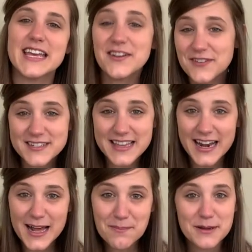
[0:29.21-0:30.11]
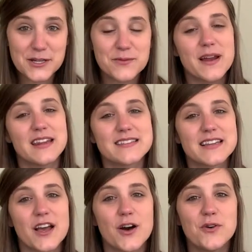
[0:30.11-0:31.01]
If you're set up and you're ready
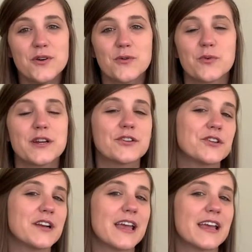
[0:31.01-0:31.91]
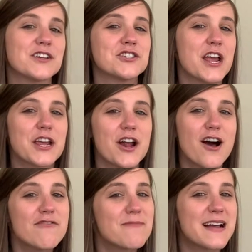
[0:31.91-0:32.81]
to go, we are learning Shake It
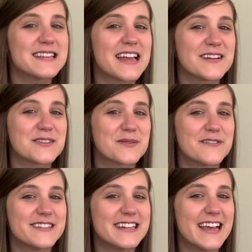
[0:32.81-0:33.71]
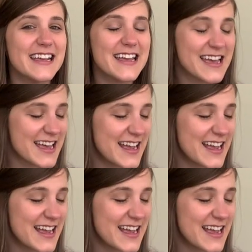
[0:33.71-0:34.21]
Off by Taylor Swift today.